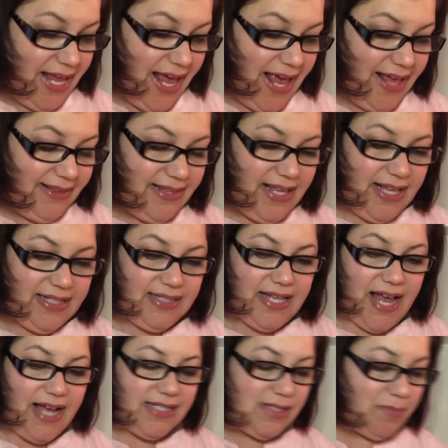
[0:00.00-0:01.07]
And then
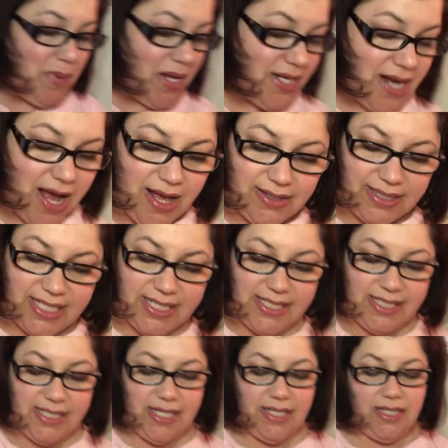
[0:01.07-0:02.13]
last but not
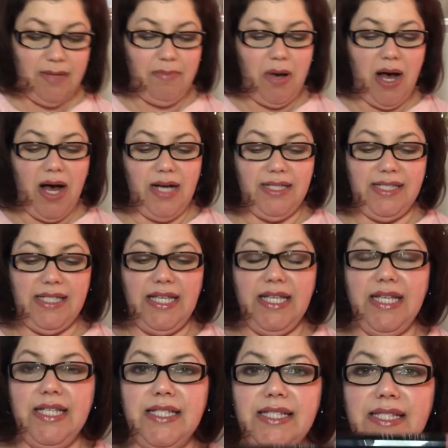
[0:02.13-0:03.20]
least in the box
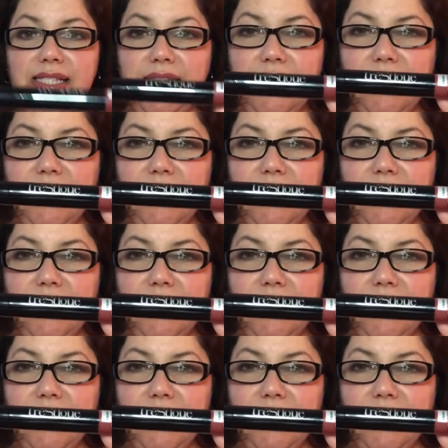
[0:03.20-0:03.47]
is